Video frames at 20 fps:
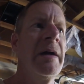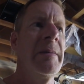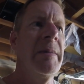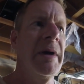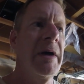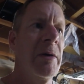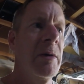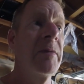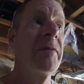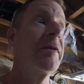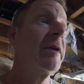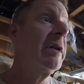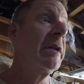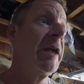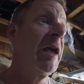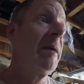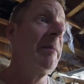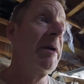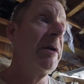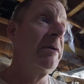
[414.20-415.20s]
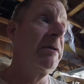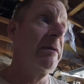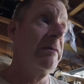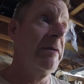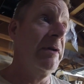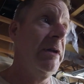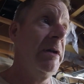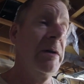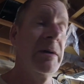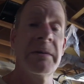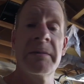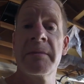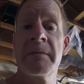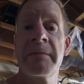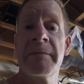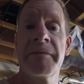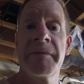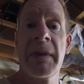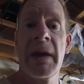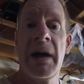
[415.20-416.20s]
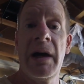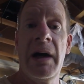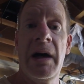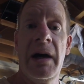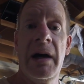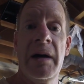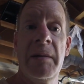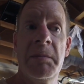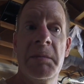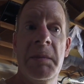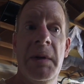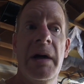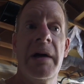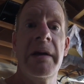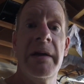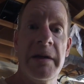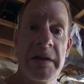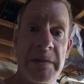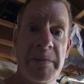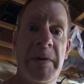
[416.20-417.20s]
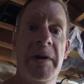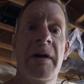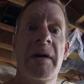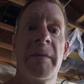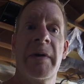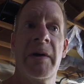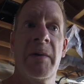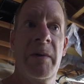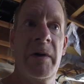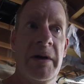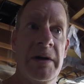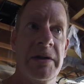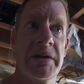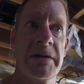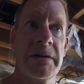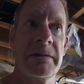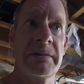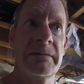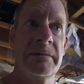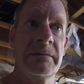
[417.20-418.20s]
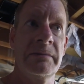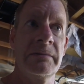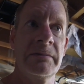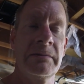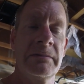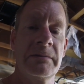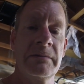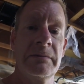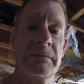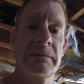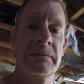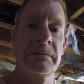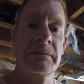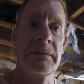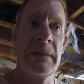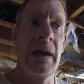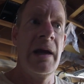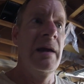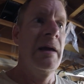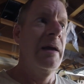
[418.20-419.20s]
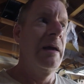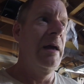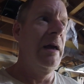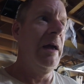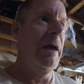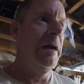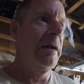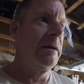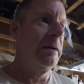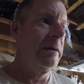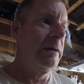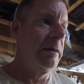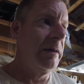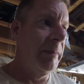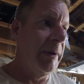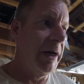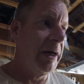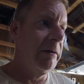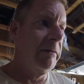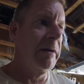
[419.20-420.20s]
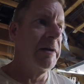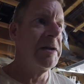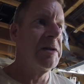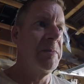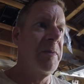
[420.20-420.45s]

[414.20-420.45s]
But hopefully it came out in the video. The speedometer works, and the bike runs